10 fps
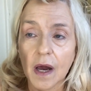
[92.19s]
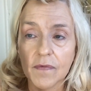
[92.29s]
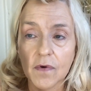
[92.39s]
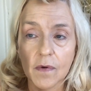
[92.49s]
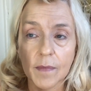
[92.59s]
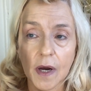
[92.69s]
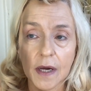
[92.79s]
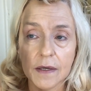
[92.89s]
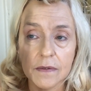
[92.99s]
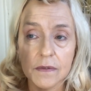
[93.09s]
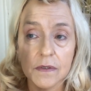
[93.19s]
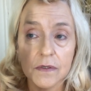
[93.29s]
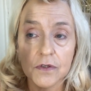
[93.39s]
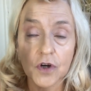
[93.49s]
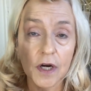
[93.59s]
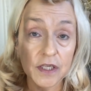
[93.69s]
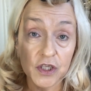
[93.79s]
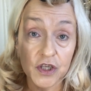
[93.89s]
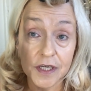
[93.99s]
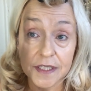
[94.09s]
I've got my tried
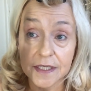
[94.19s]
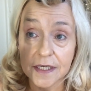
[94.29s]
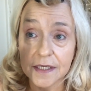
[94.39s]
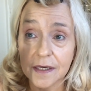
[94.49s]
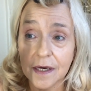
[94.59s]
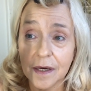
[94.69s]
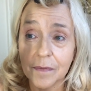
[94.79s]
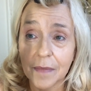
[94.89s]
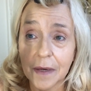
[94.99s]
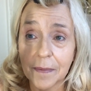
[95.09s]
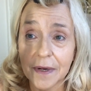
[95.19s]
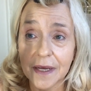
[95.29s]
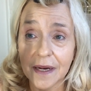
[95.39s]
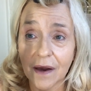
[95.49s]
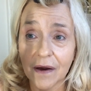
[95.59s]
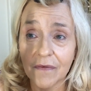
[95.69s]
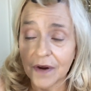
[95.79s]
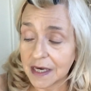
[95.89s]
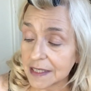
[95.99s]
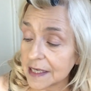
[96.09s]
and trusted Maybelline Eye
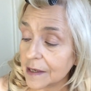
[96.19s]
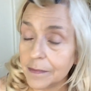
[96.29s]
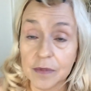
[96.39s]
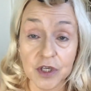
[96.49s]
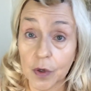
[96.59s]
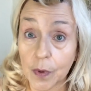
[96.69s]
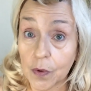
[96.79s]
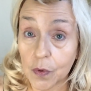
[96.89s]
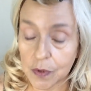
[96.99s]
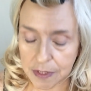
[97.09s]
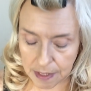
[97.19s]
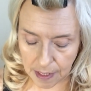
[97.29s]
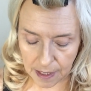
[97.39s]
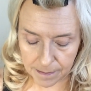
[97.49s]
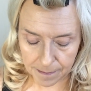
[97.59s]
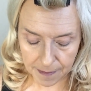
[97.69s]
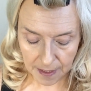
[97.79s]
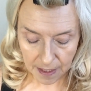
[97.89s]
Eraser, which I wear all the time.